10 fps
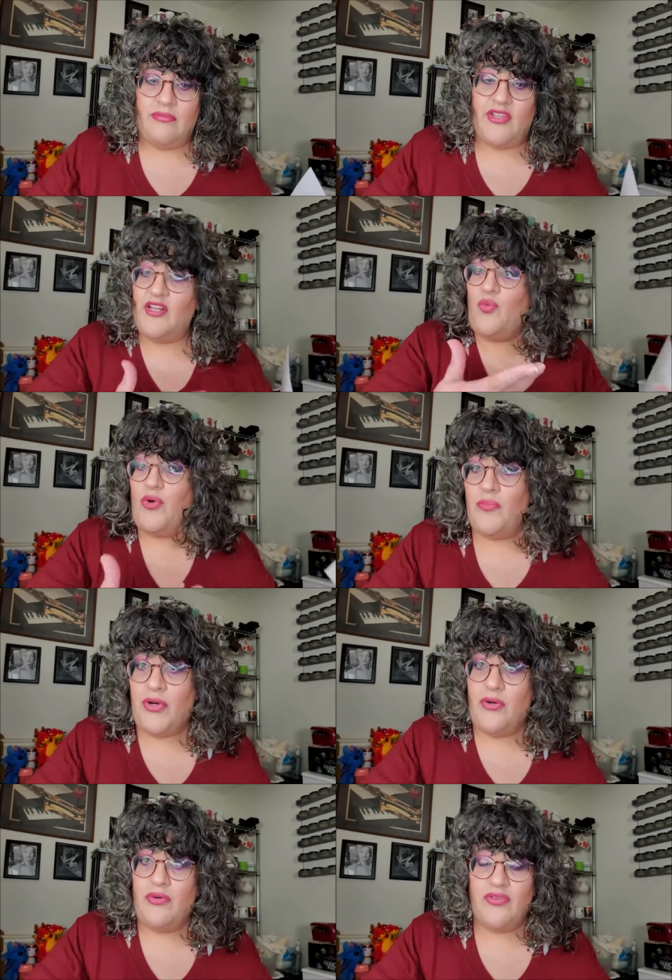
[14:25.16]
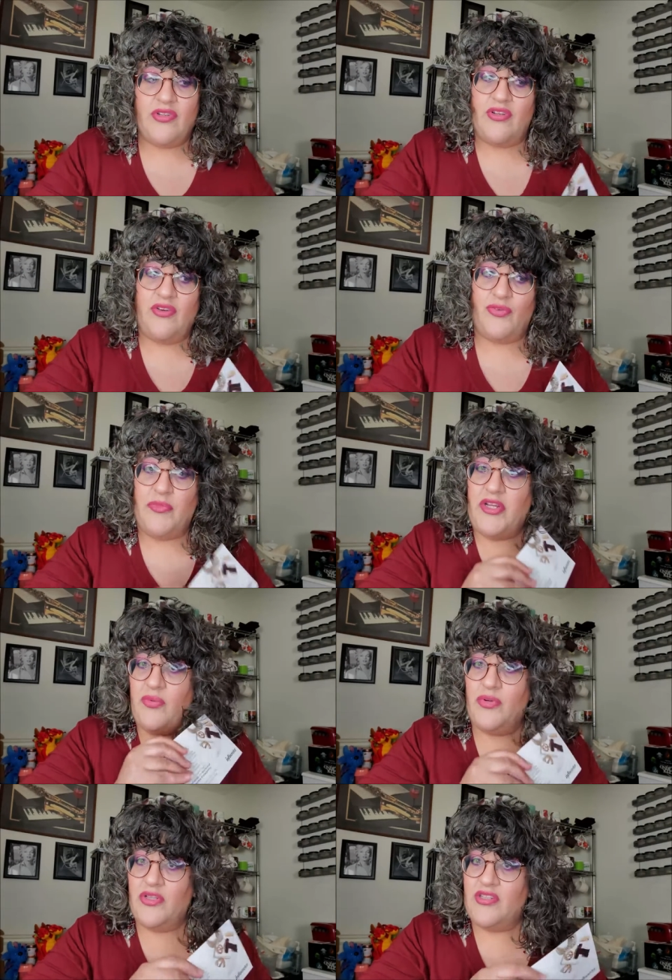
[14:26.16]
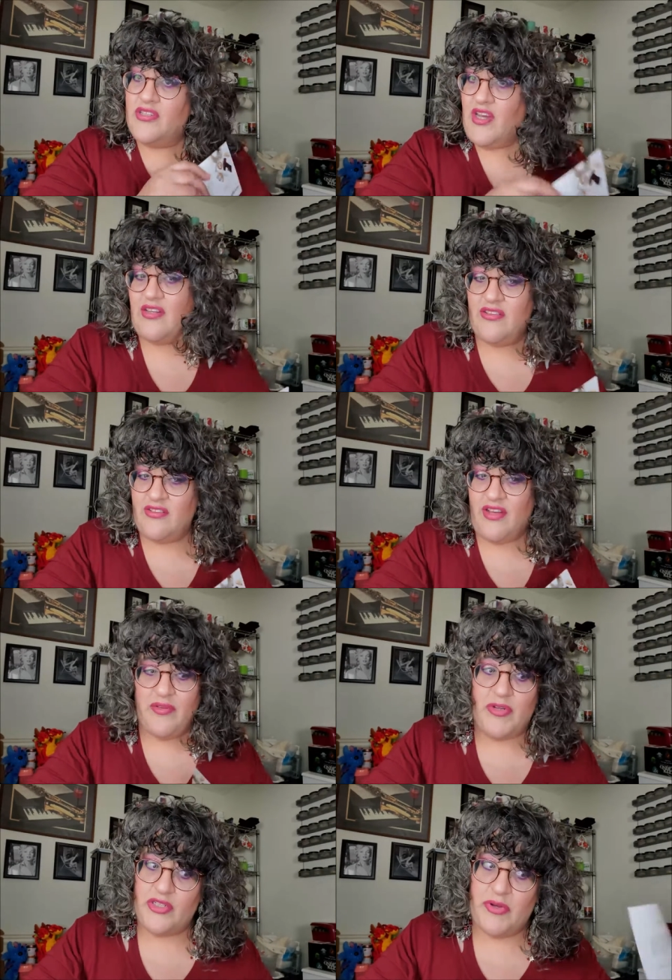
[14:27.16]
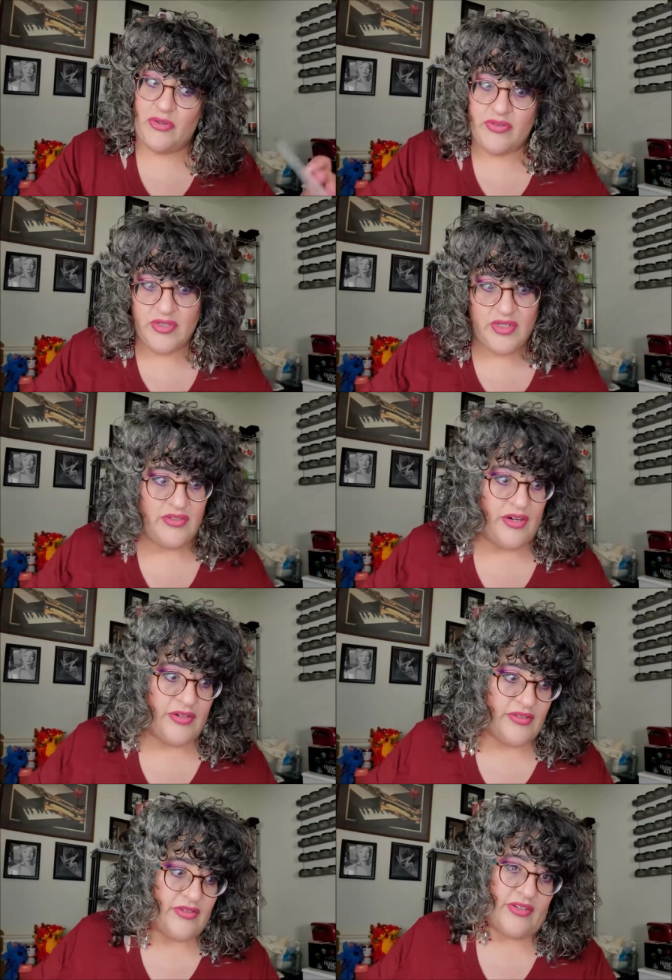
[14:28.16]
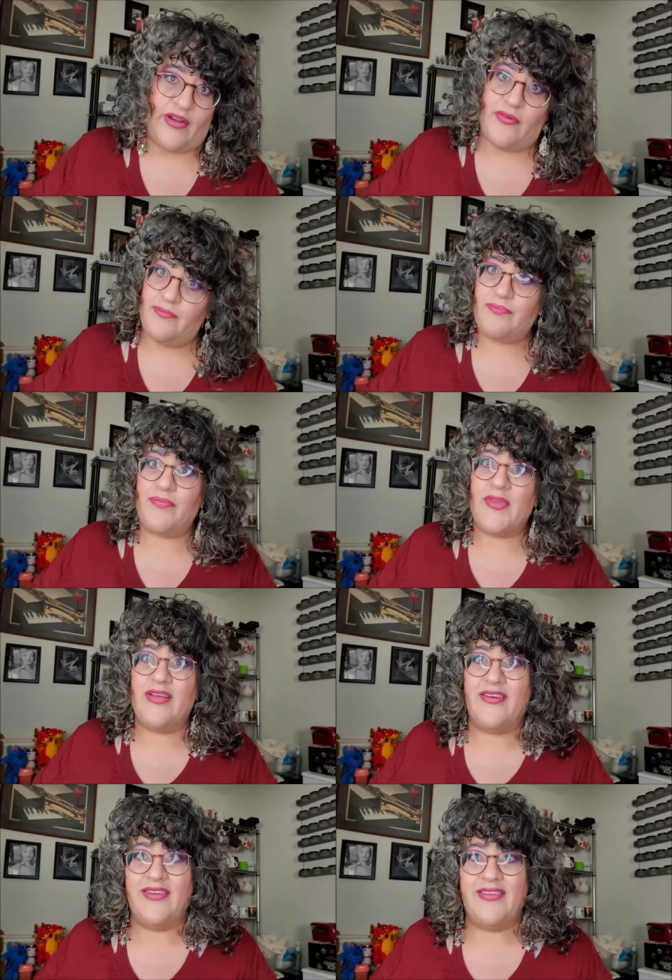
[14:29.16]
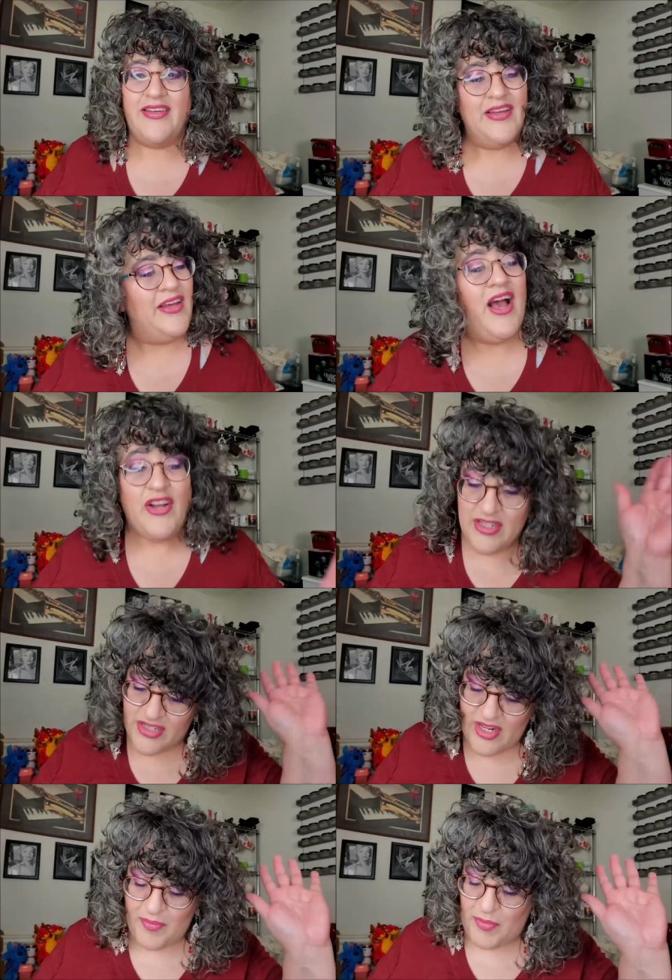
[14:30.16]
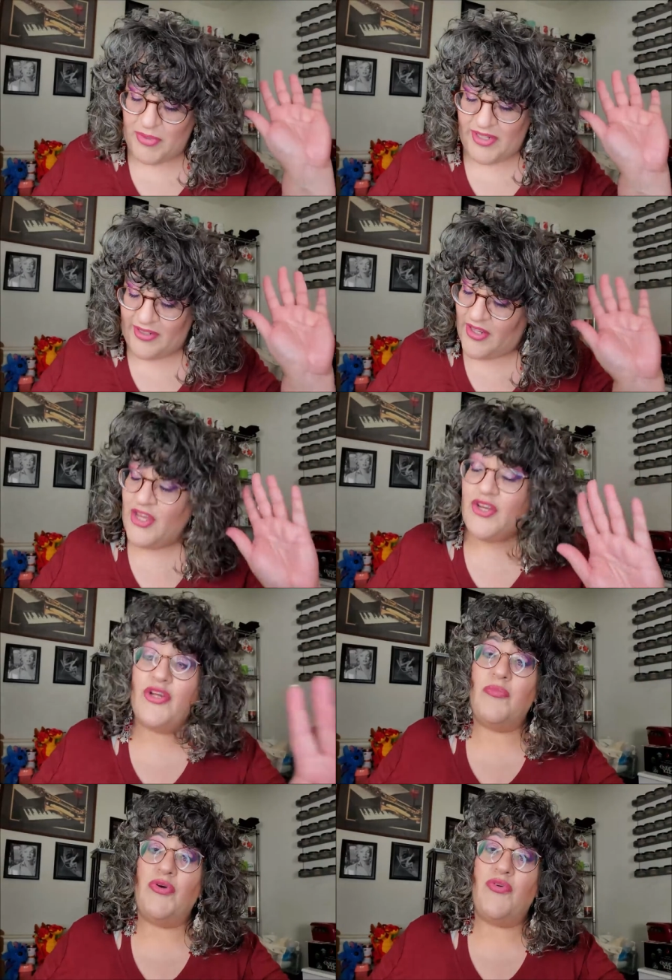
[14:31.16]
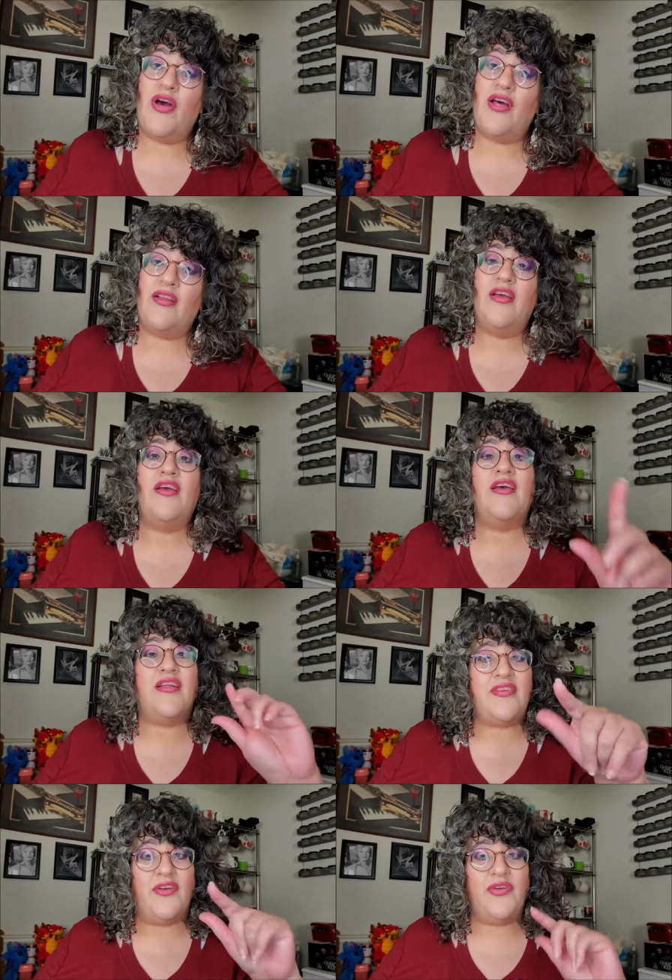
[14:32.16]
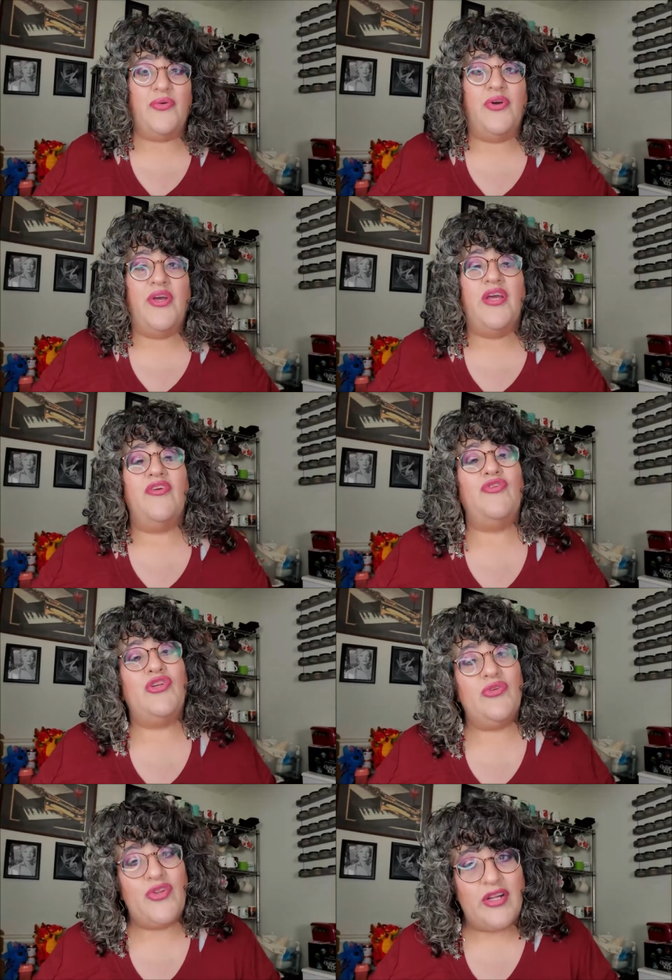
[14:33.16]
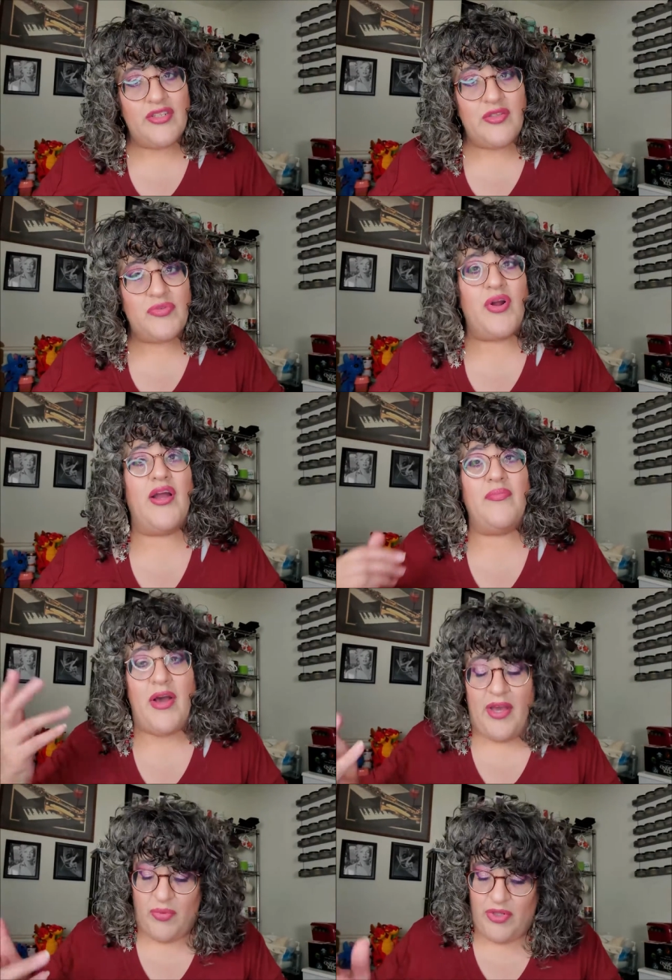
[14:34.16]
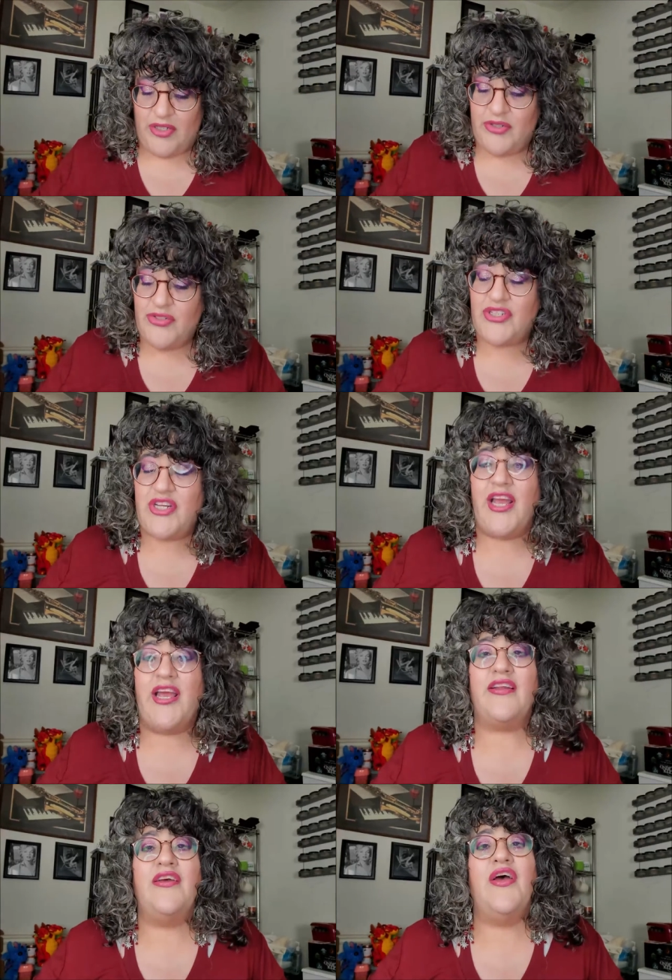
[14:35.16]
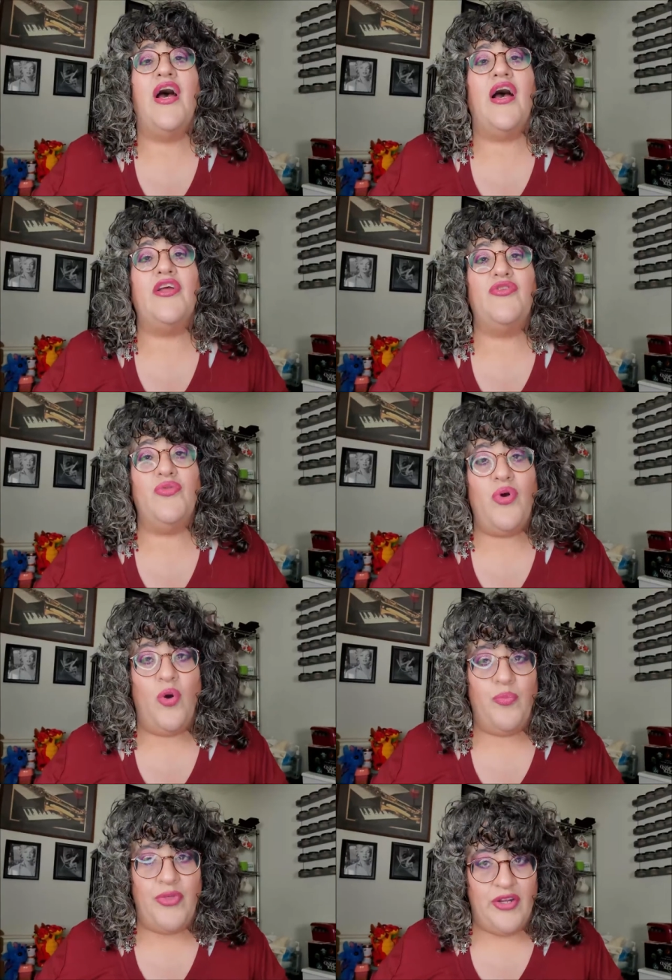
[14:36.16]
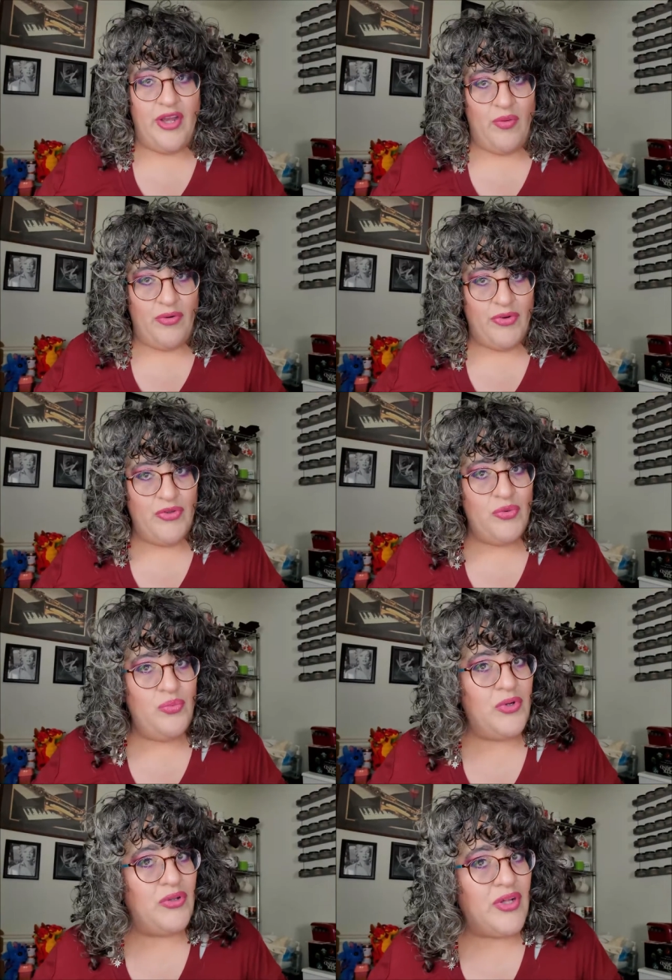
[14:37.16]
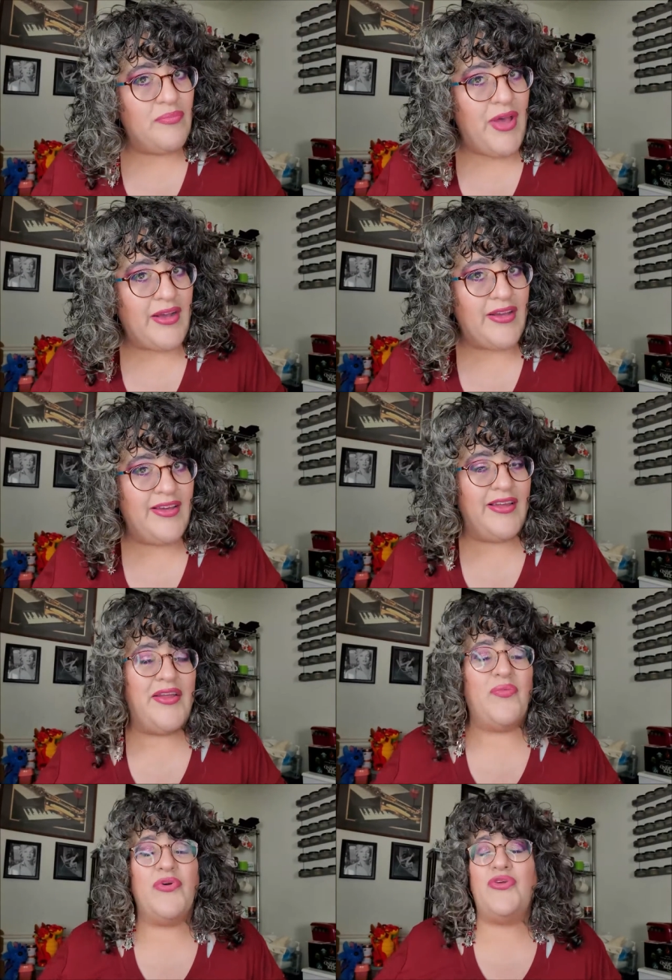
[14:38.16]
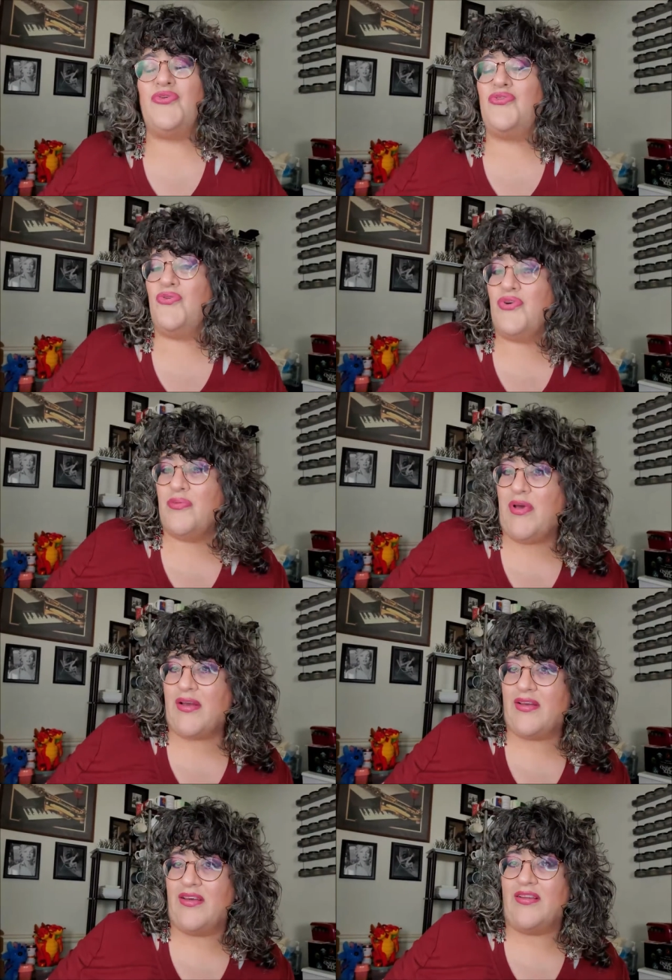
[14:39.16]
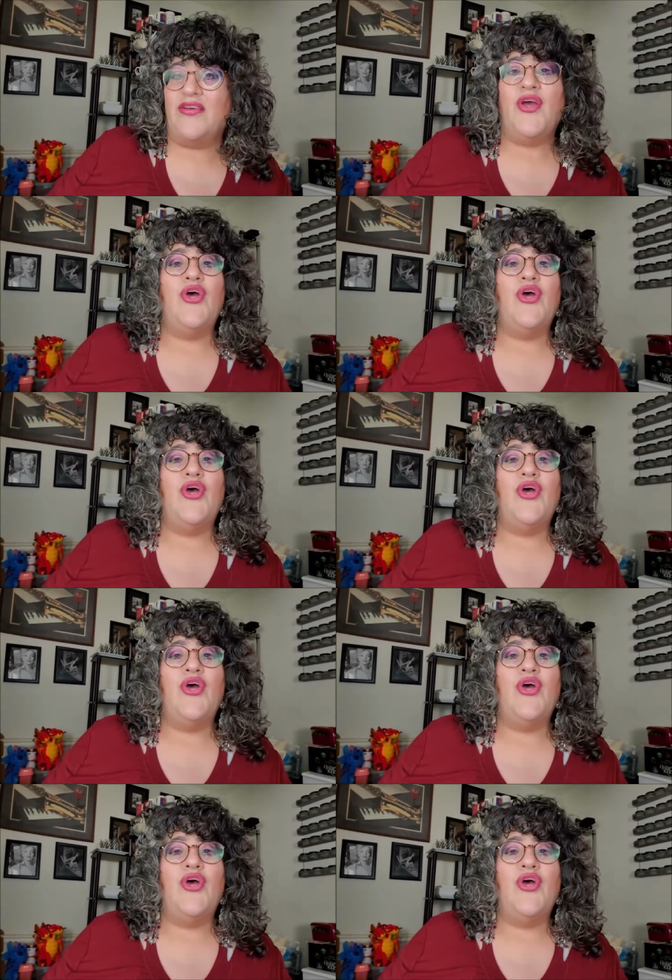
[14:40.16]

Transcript: sending one bow isn't enough for me to really de decide much about Kristin Ess hair, is it now? I'm going to stop complaining. Going to move on and tell you if you choose not to subscribe, I will understand. I do hope that, however, you will come back again. And when you do come back again,